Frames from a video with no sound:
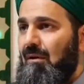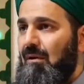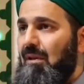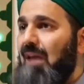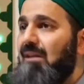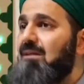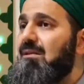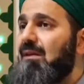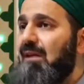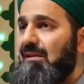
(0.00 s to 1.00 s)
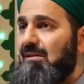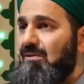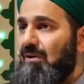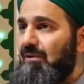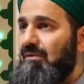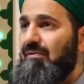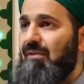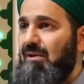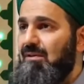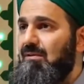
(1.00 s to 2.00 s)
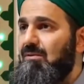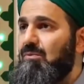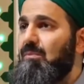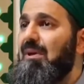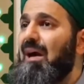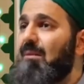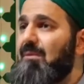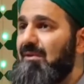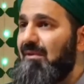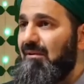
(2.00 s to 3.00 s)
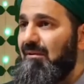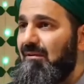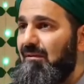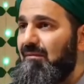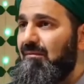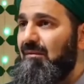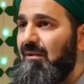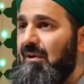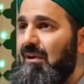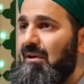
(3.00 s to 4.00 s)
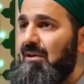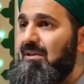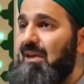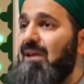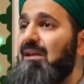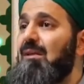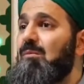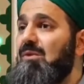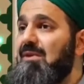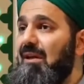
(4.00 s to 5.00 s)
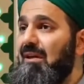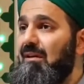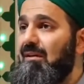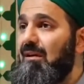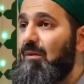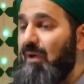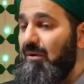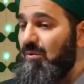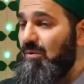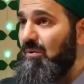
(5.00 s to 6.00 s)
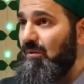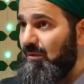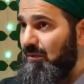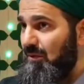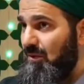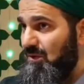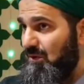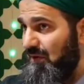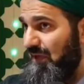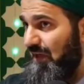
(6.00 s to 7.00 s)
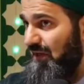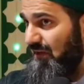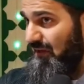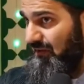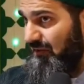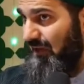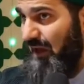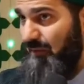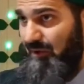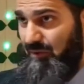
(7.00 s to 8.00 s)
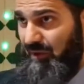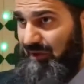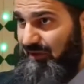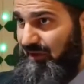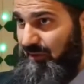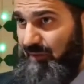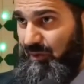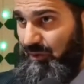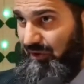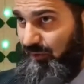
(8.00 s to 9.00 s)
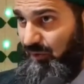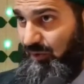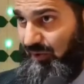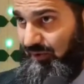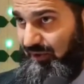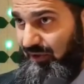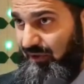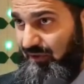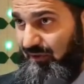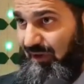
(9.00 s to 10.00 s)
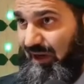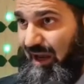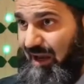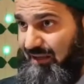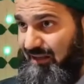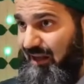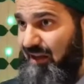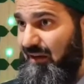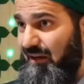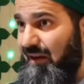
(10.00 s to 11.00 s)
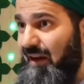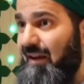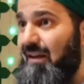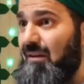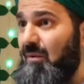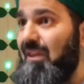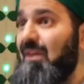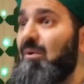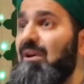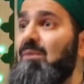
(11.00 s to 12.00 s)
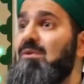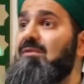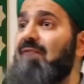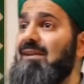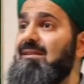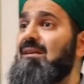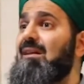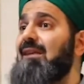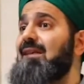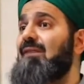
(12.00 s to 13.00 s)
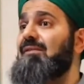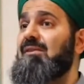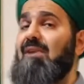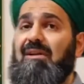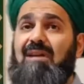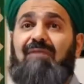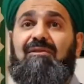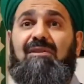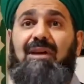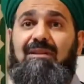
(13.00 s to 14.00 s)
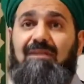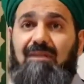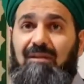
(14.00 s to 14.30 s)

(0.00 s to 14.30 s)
That is the greatest honor for us, to be abid. Sayyid al-Mursaleen, the one who used to say, abitu inda rabbi yut'imuni wa yusqeen. I stay. When he was fasting night after night after night,